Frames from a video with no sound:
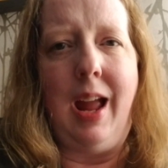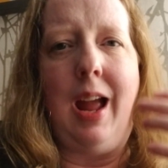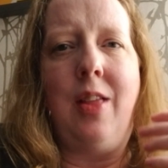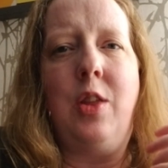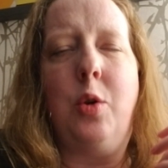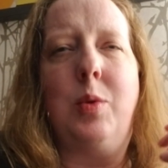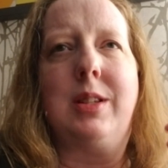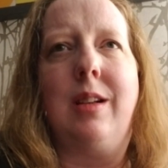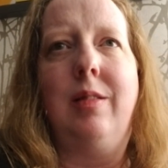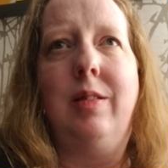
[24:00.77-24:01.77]
and there was
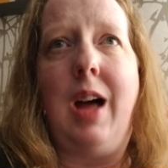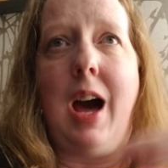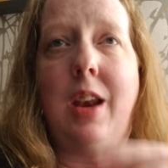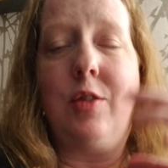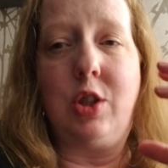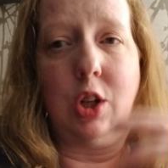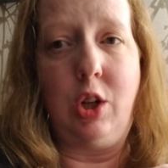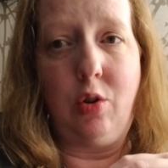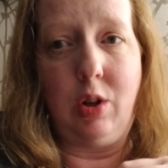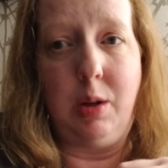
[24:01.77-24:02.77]
a lot of
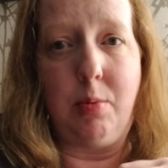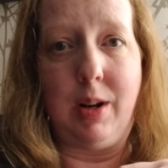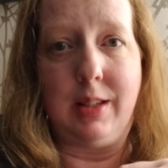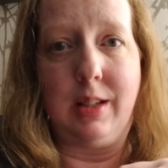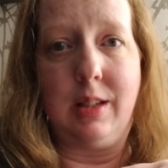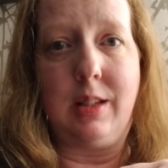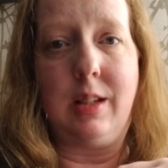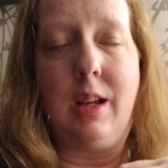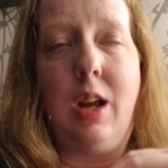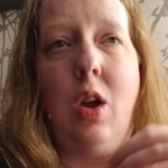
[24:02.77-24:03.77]
security
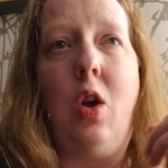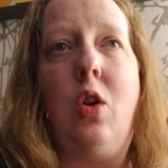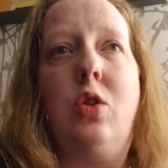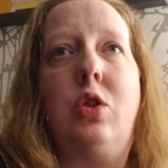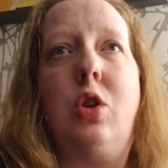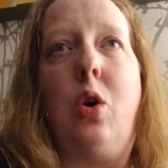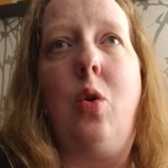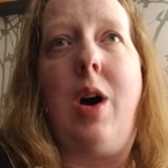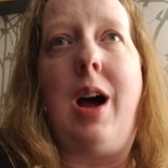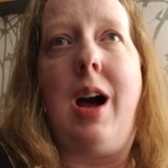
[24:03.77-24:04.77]
presence.
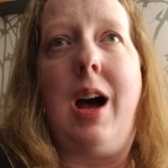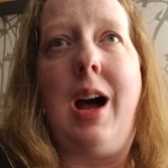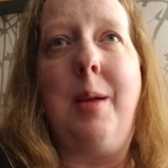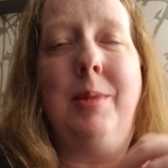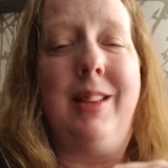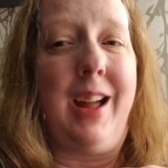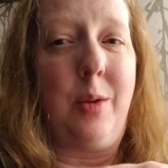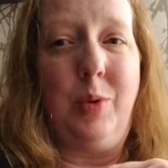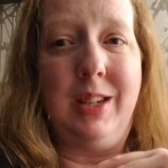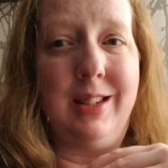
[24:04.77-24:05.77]
So I'm
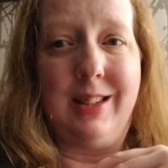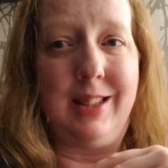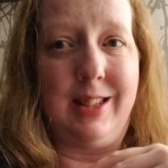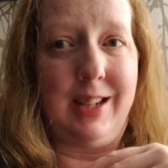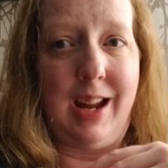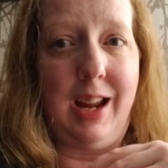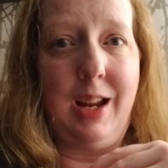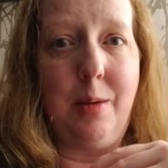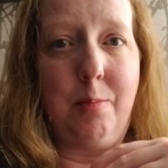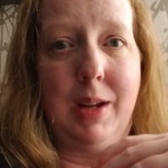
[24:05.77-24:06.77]
glad we didn't
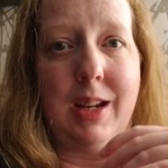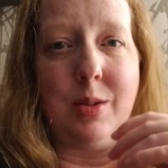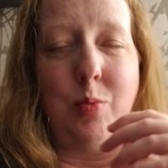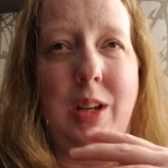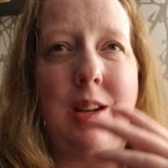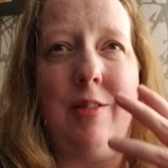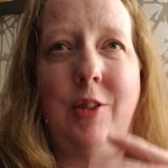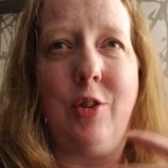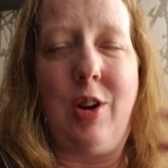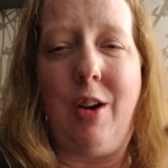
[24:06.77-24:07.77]
stay, because we didn't
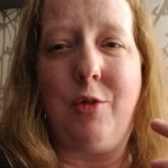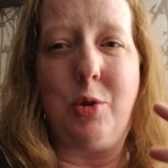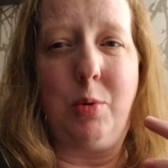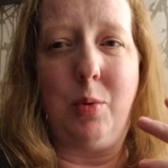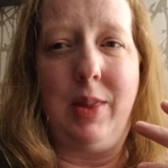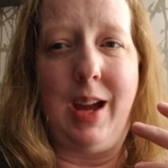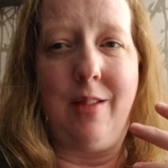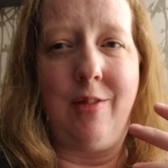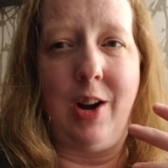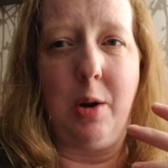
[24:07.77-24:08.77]
feel comfortable with that
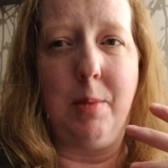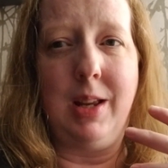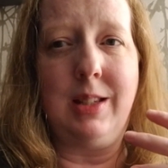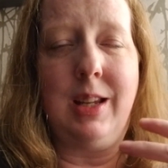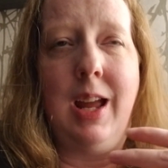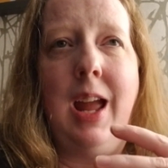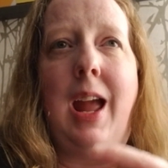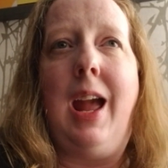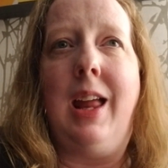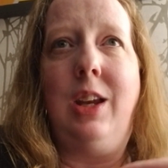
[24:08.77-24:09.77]
environment.
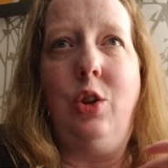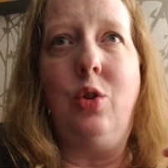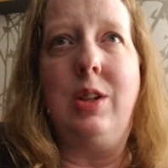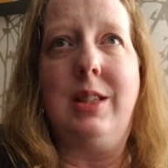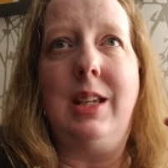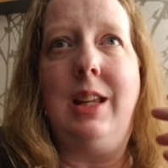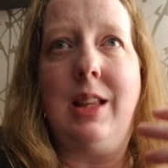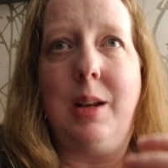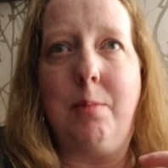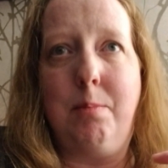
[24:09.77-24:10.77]
And you could see
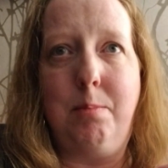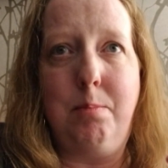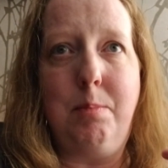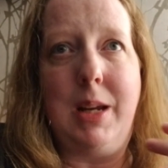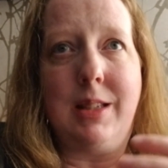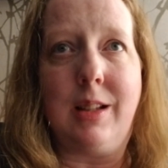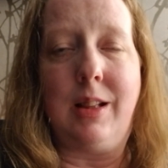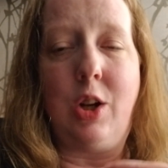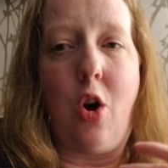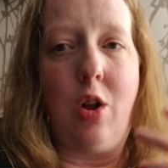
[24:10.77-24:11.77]
that
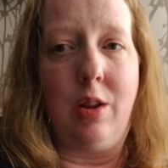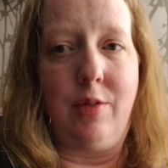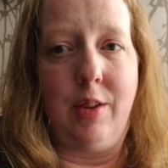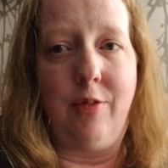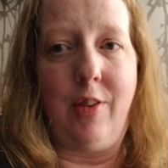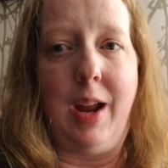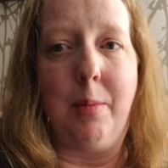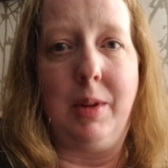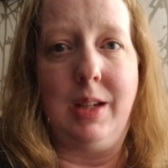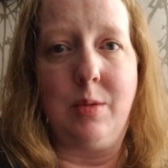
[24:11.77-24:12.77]
basically all of the
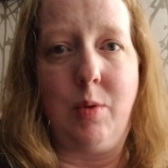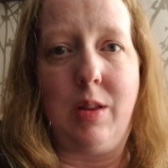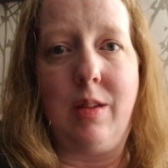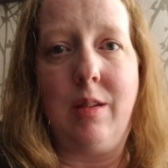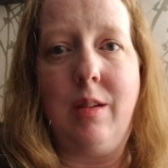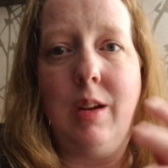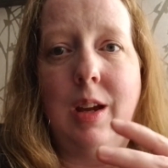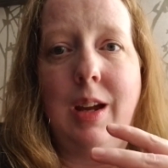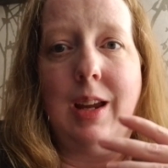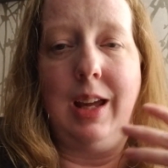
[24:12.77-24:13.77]
families with
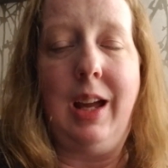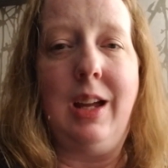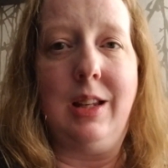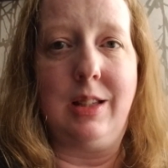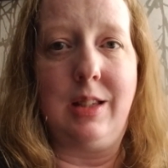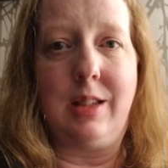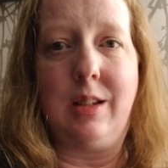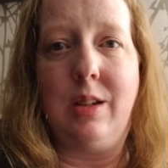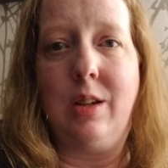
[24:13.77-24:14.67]
kids